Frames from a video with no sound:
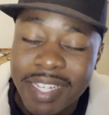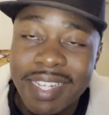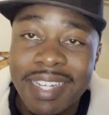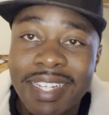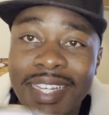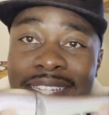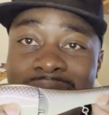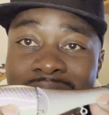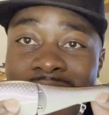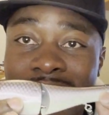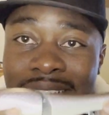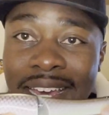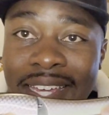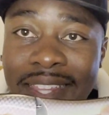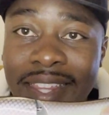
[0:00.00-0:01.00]
anything
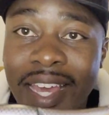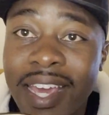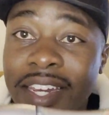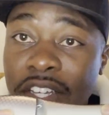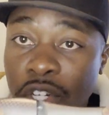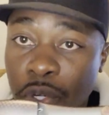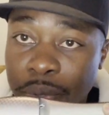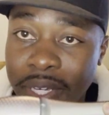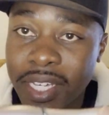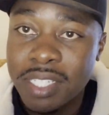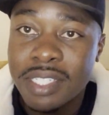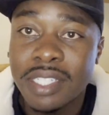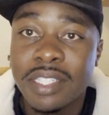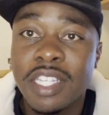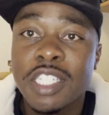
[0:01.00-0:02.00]
like that, creeks,
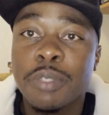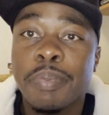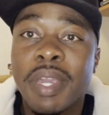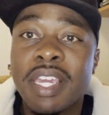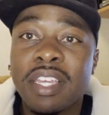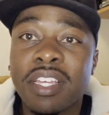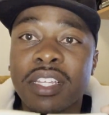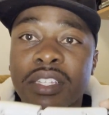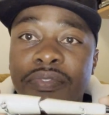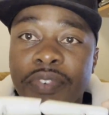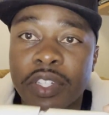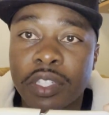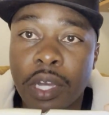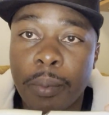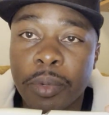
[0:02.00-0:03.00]
this bait is
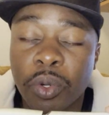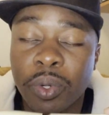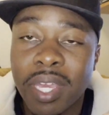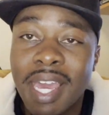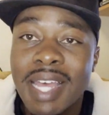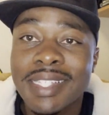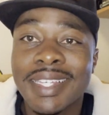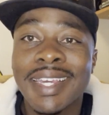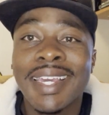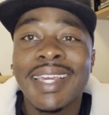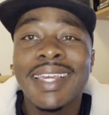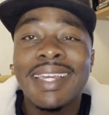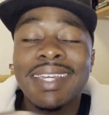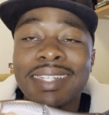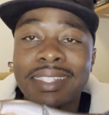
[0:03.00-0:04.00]
phenomenal, guys.
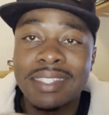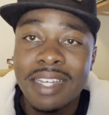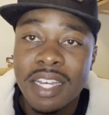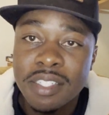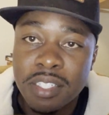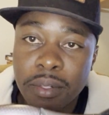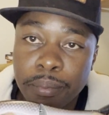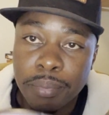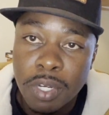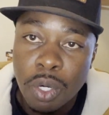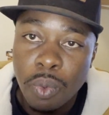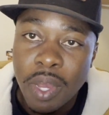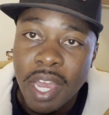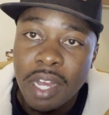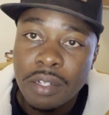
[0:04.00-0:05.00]
It doesn't blow
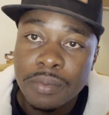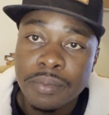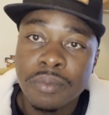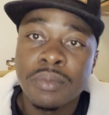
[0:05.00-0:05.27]
out.